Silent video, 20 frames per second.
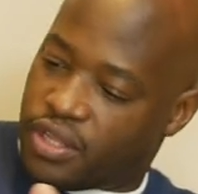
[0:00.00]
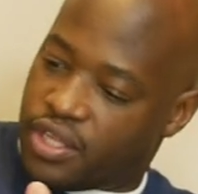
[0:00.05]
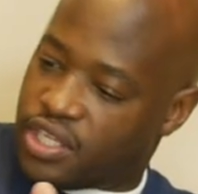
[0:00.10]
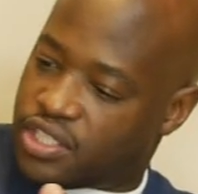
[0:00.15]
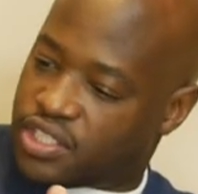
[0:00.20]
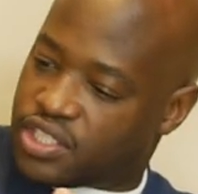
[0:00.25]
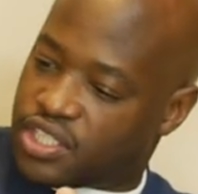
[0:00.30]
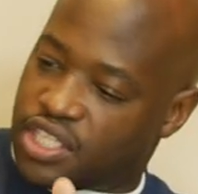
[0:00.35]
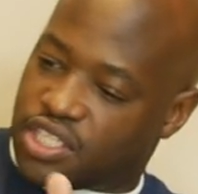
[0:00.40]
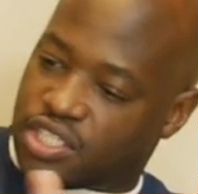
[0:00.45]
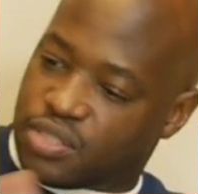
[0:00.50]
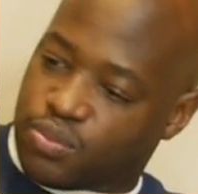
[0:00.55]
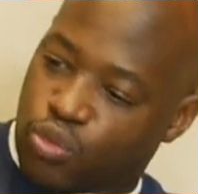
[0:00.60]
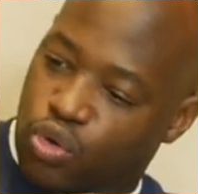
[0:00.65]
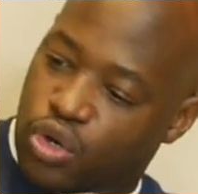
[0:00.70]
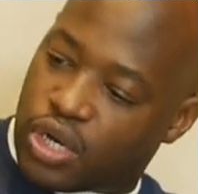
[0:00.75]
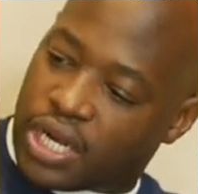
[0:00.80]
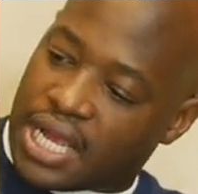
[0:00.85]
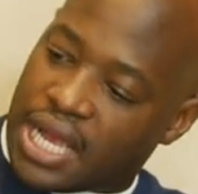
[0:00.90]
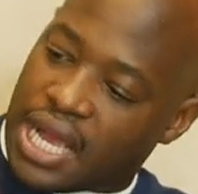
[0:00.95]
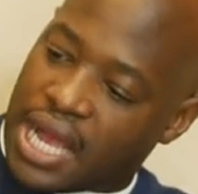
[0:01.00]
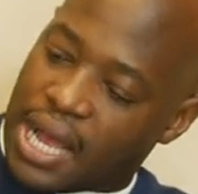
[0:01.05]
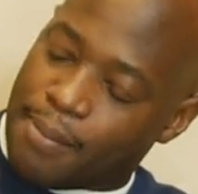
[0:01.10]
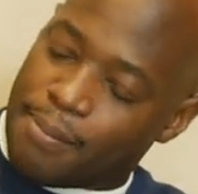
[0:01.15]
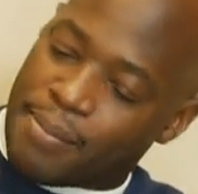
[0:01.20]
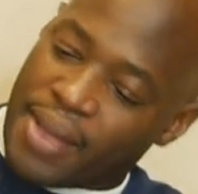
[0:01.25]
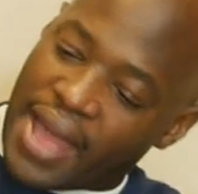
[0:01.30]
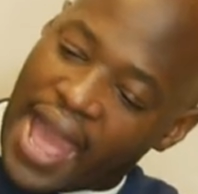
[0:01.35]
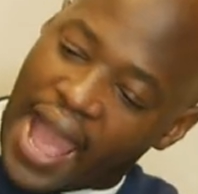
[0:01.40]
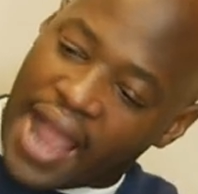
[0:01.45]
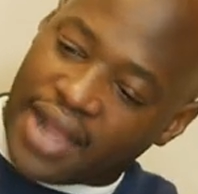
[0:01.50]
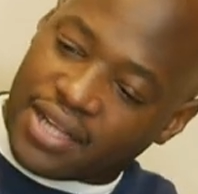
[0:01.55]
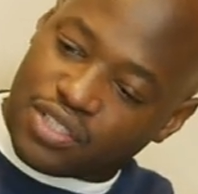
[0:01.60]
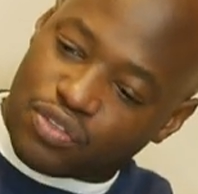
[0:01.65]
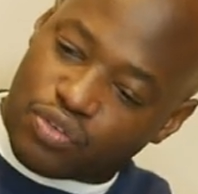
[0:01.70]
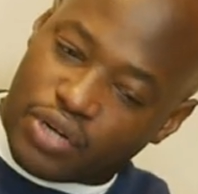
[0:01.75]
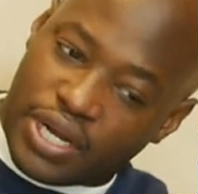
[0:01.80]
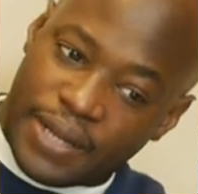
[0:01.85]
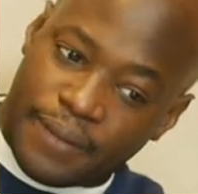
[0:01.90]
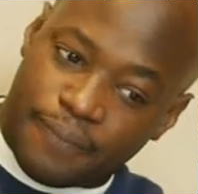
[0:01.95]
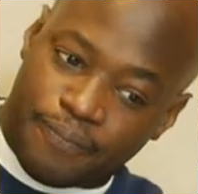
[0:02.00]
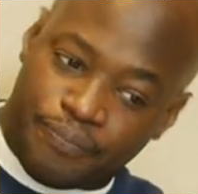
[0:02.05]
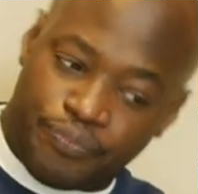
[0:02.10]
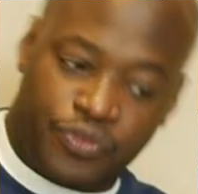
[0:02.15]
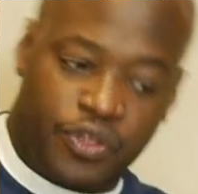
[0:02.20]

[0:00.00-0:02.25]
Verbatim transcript: It's more compact, right?